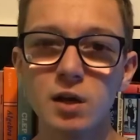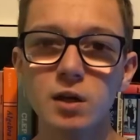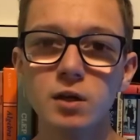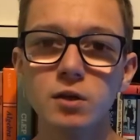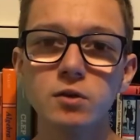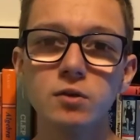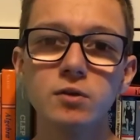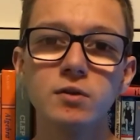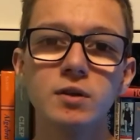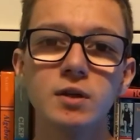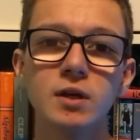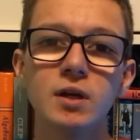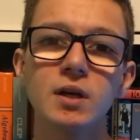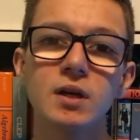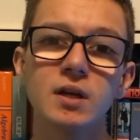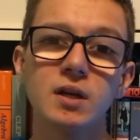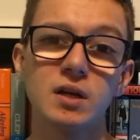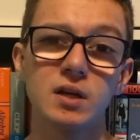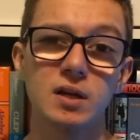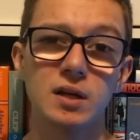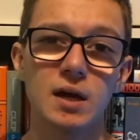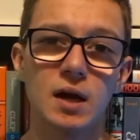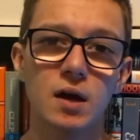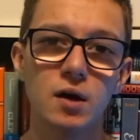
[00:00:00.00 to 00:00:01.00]
You can get an
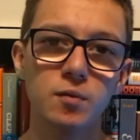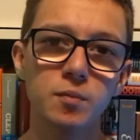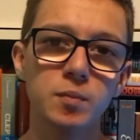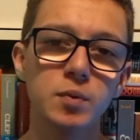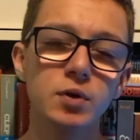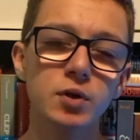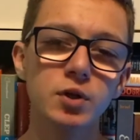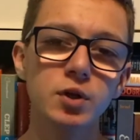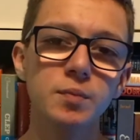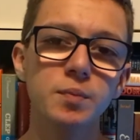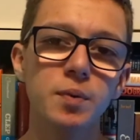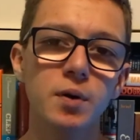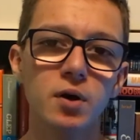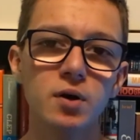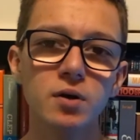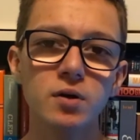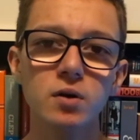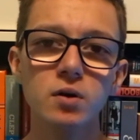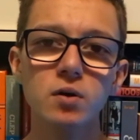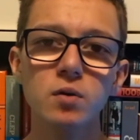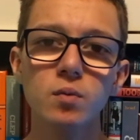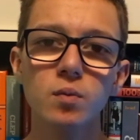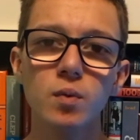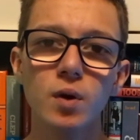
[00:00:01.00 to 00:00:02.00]
accountability
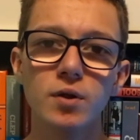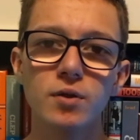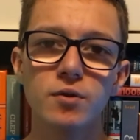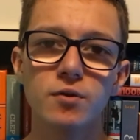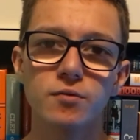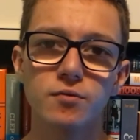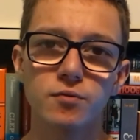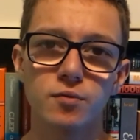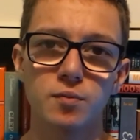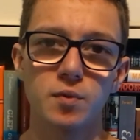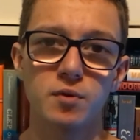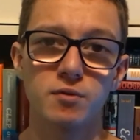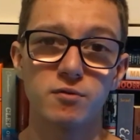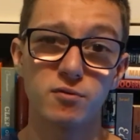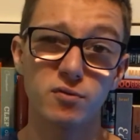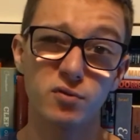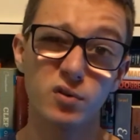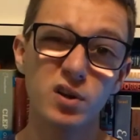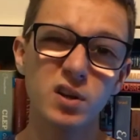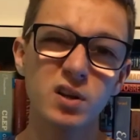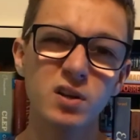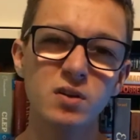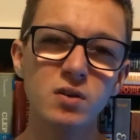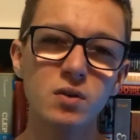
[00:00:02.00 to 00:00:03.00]
partner, whether from a
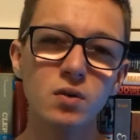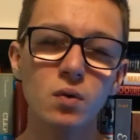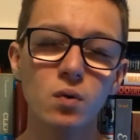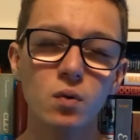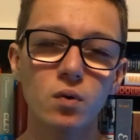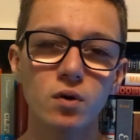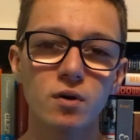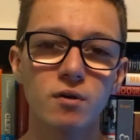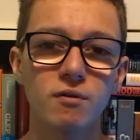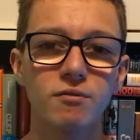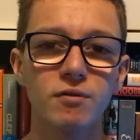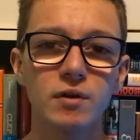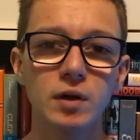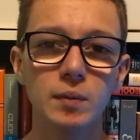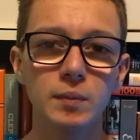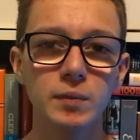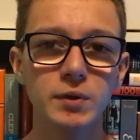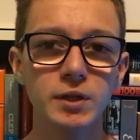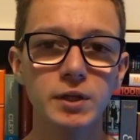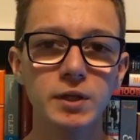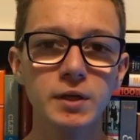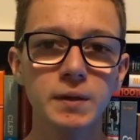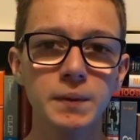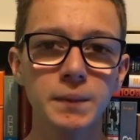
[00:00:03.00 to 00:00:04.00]
friend or a
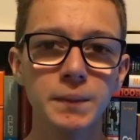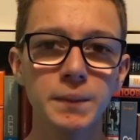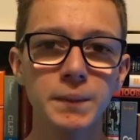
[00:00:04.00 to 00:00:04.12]
family.